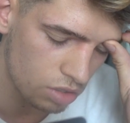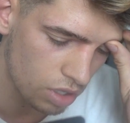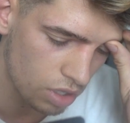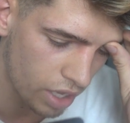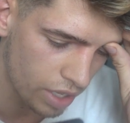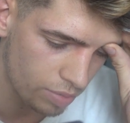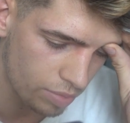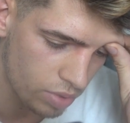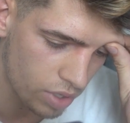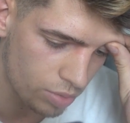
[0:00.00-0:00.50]

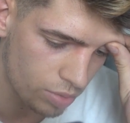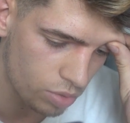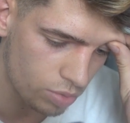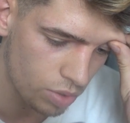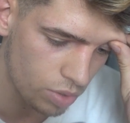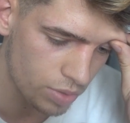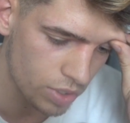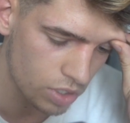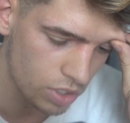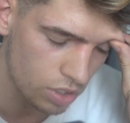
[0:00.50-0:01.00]
like people
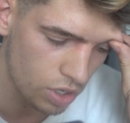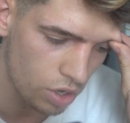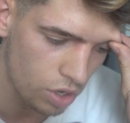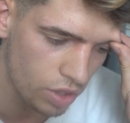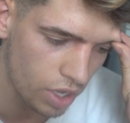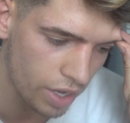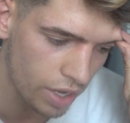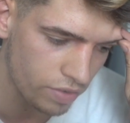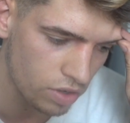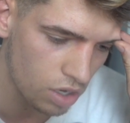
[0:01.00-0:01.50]
probably just know
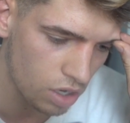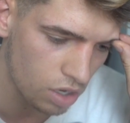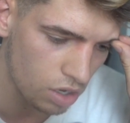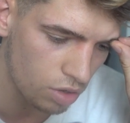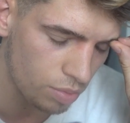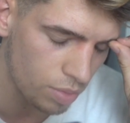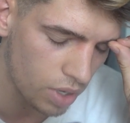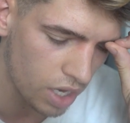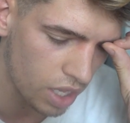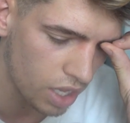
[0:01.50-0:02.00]
that I've got a
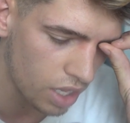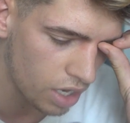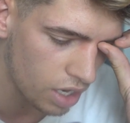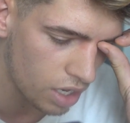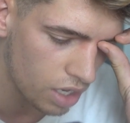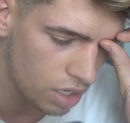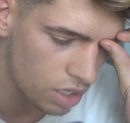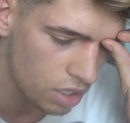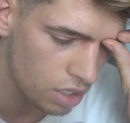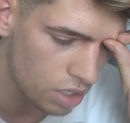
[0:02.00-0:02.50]
lot of money in
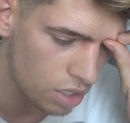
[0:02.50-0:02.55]
it.